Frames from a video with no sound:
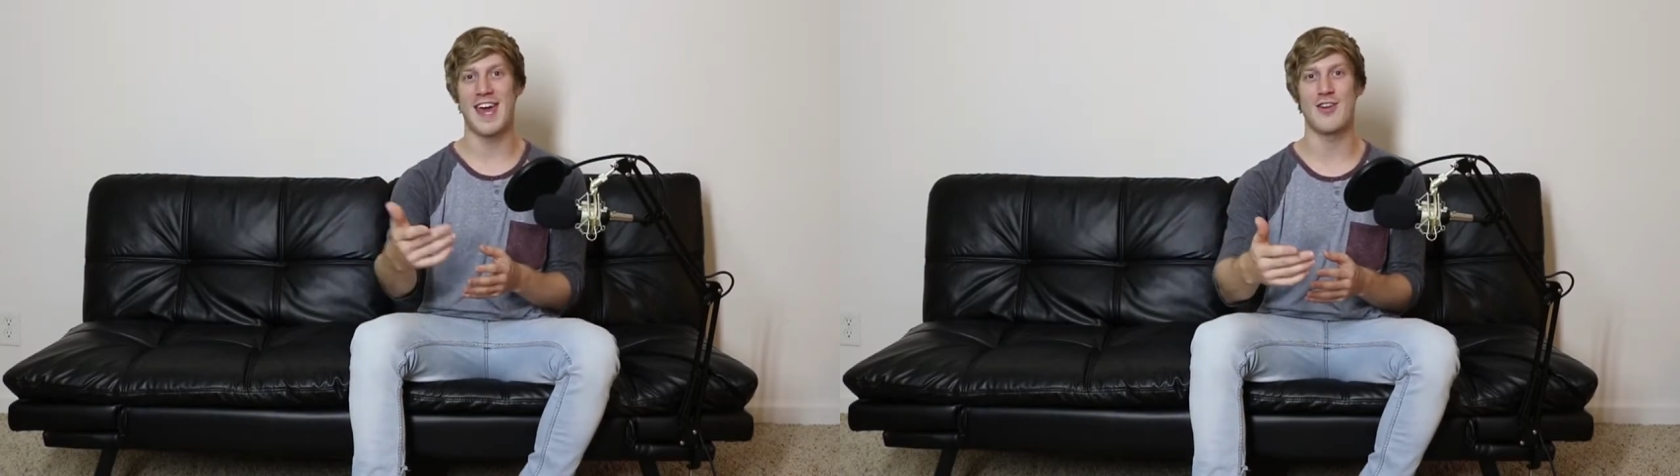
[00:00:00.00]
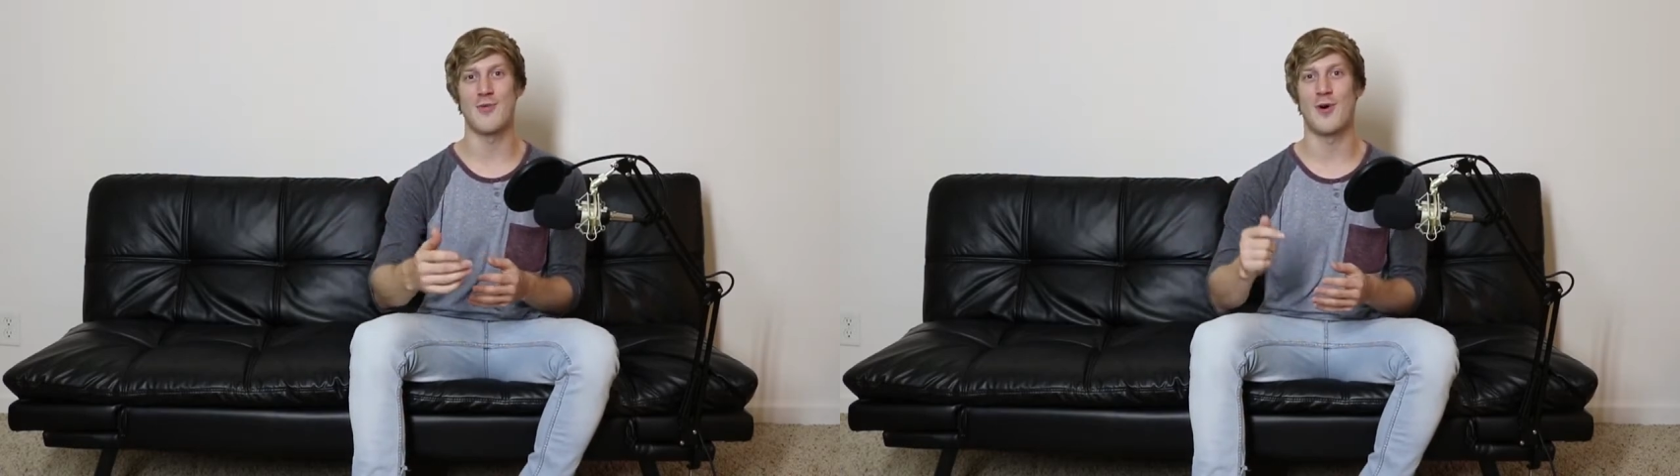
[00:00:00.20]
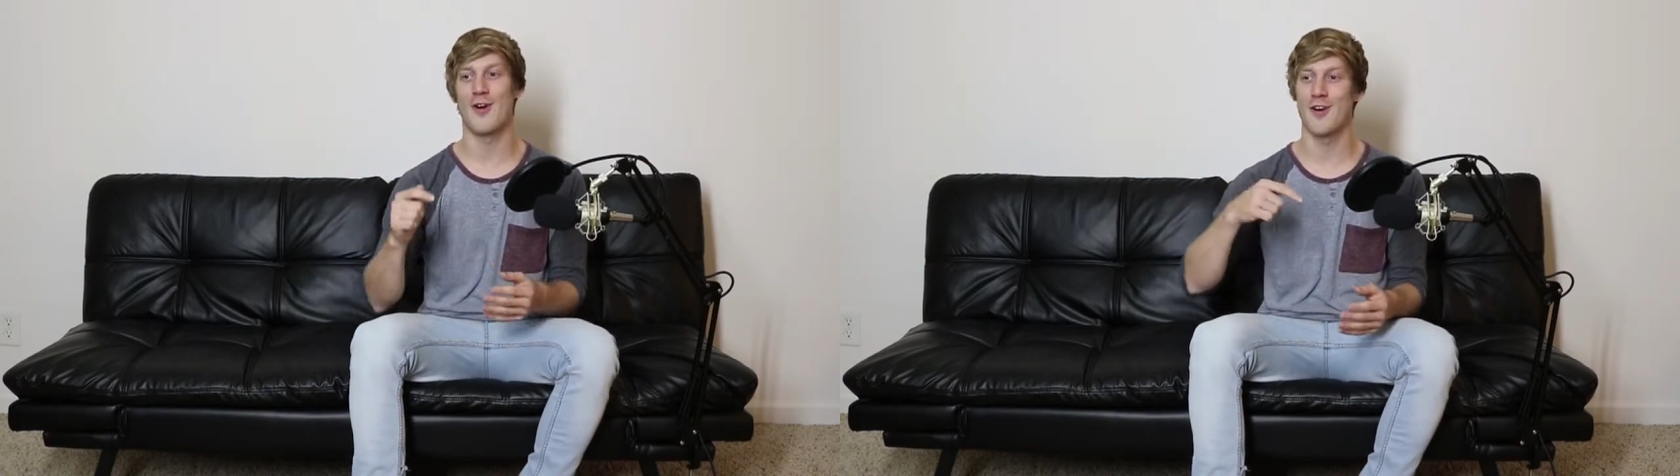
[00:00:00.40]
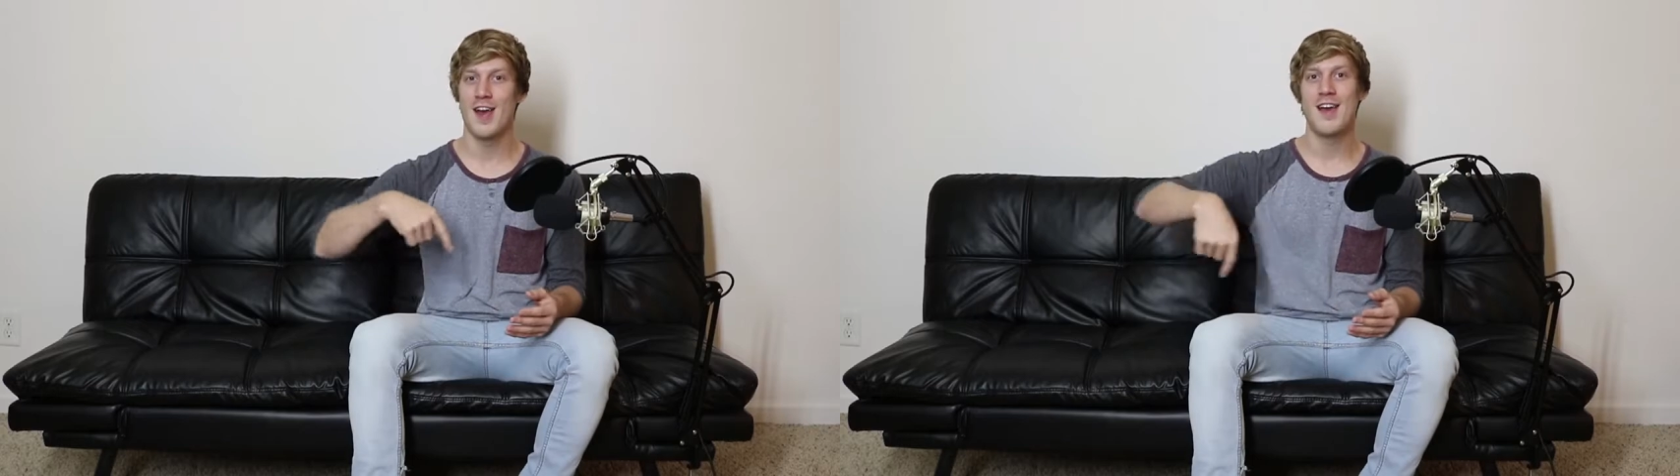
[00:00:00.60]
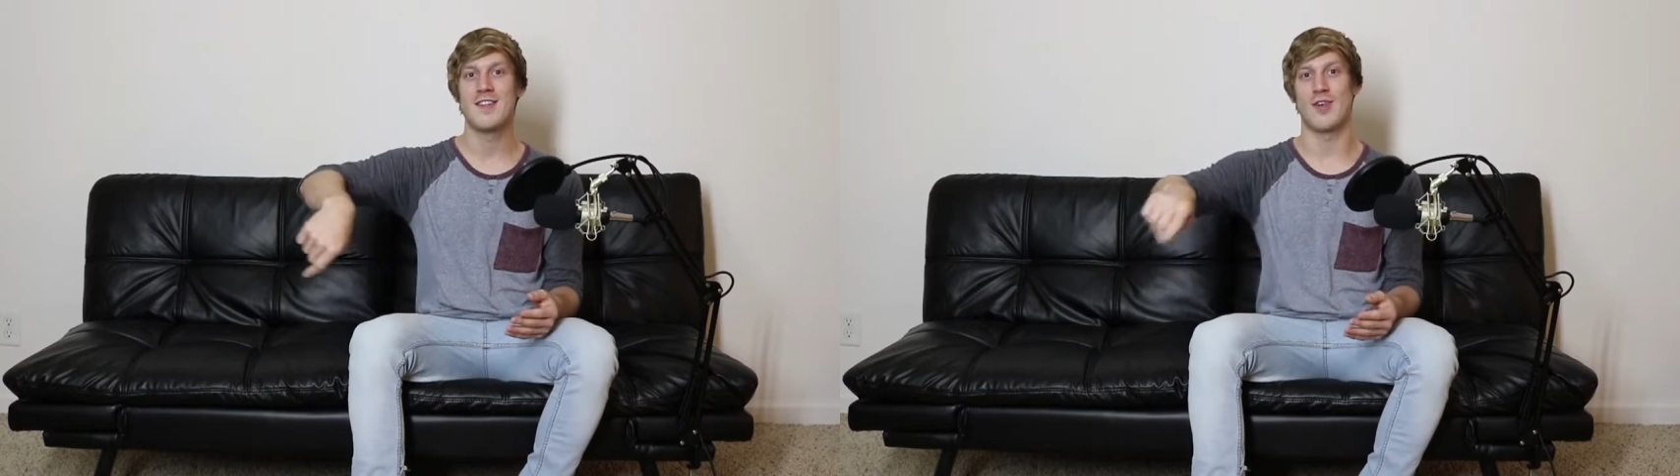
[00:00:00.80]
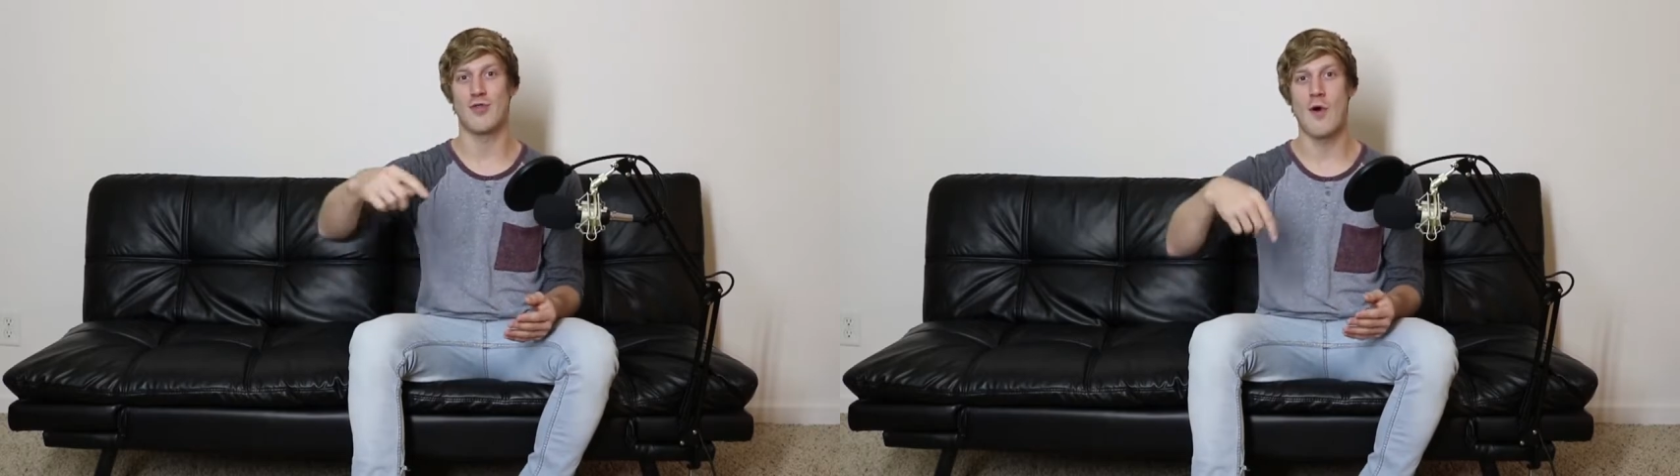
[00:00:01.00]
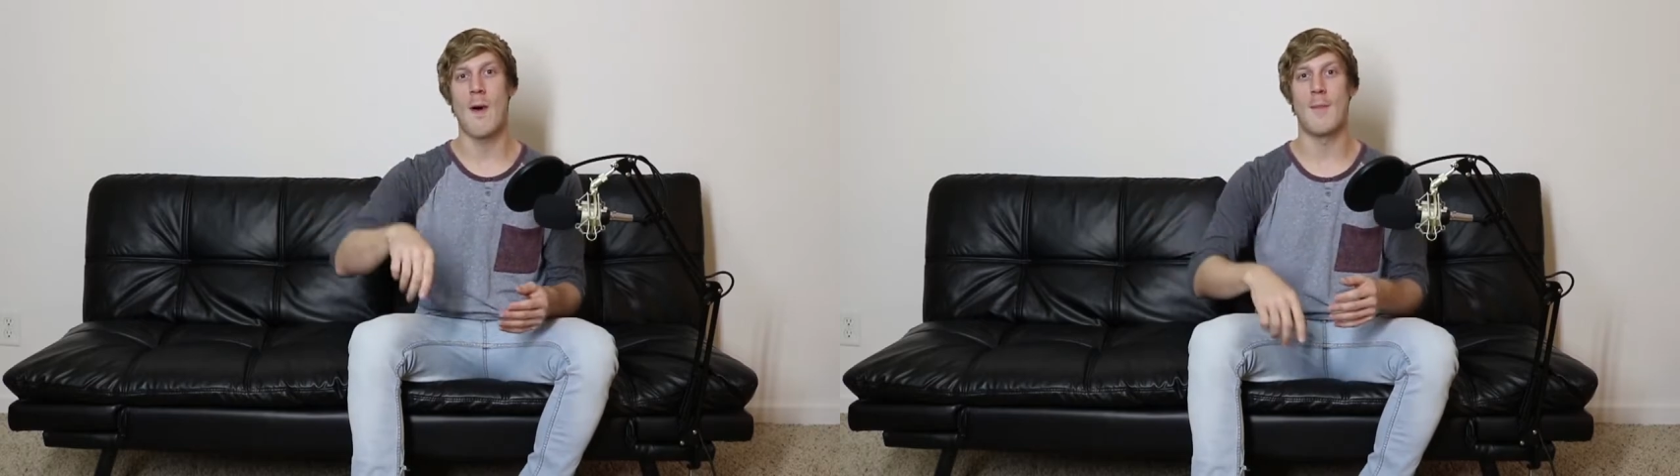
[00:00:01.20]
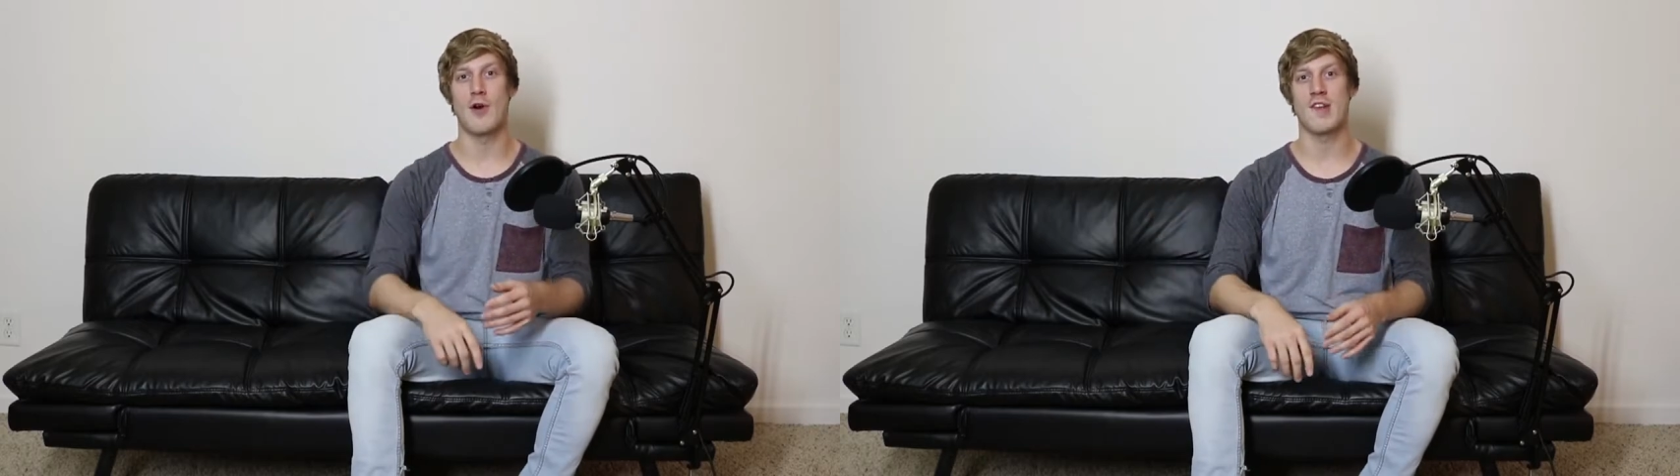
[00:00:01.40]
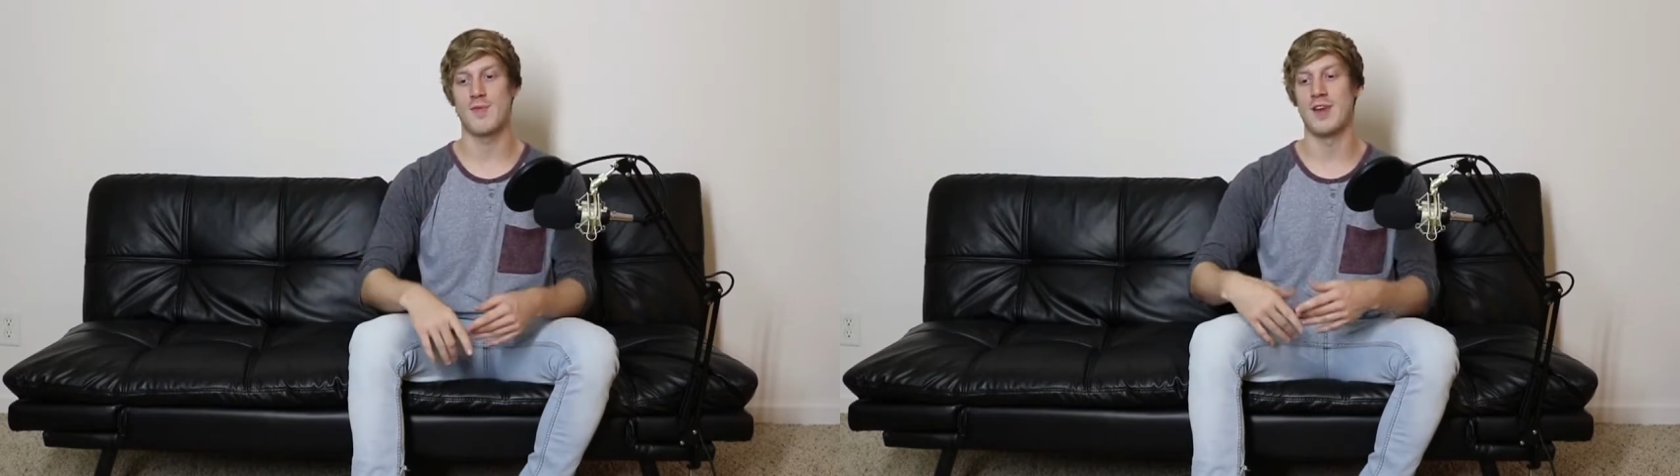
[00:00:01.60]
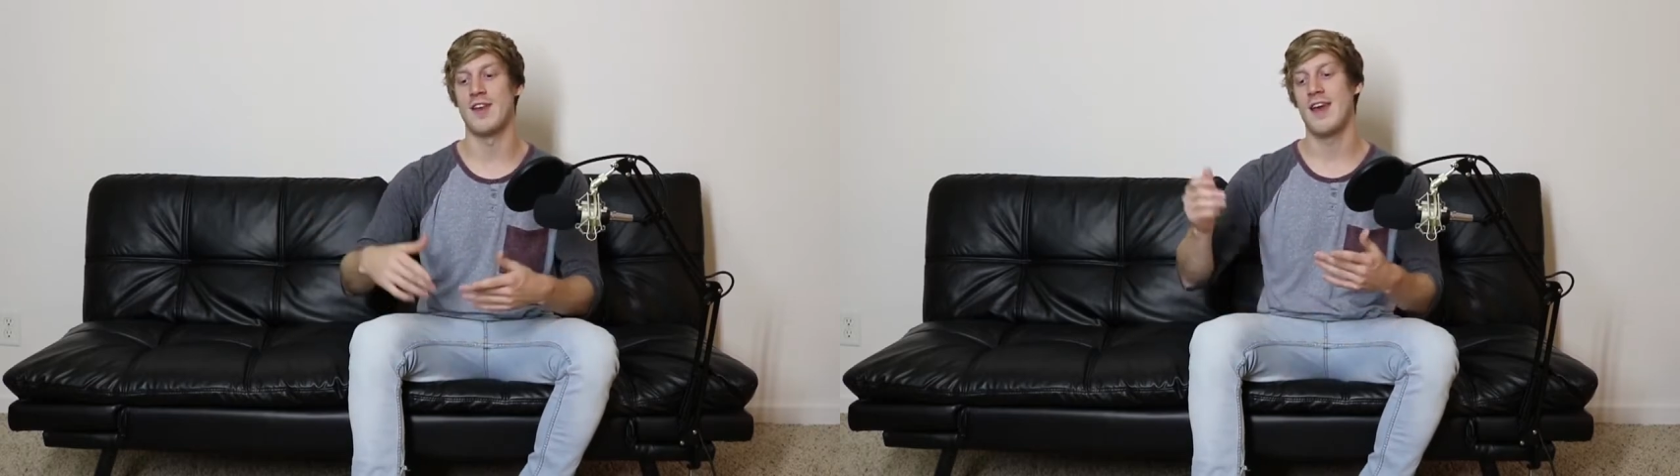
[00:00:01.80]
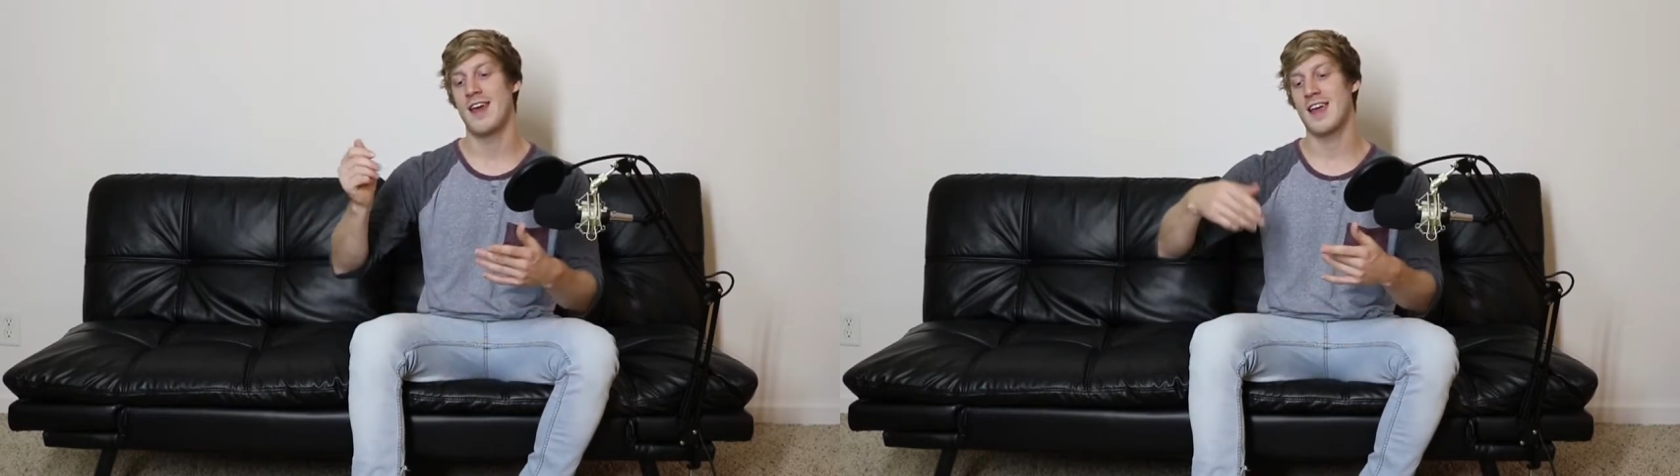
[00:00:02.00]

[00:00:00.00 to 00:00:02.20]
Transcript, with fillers: handlebar to throw a bar spin,